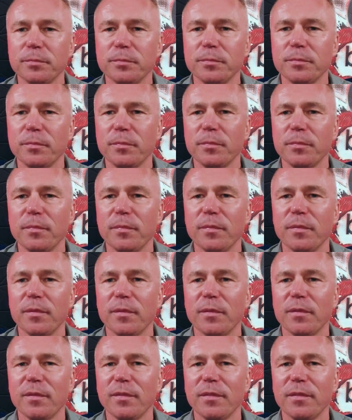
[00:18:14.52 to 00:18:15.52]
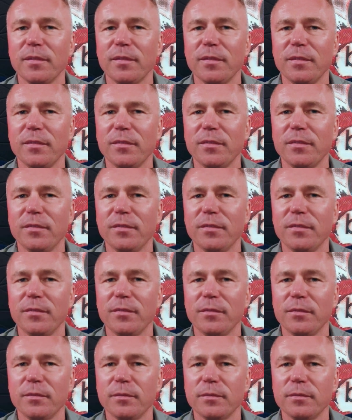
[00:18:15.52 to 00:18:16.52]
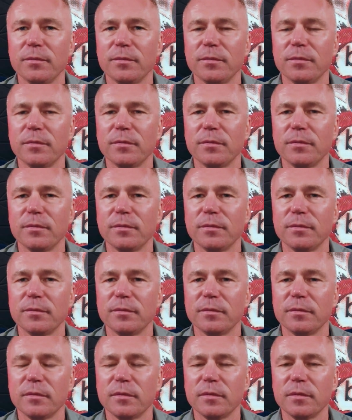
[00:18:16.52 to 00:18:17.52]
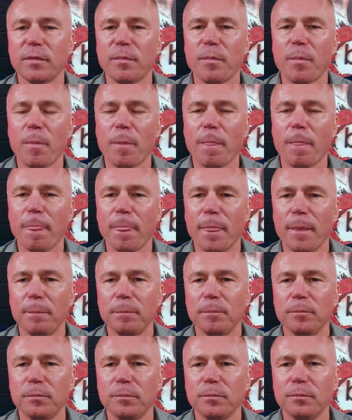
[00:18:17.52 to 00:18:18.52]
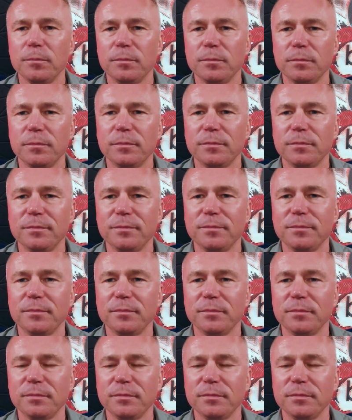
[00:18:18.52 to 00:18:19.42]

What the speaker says: [no speech]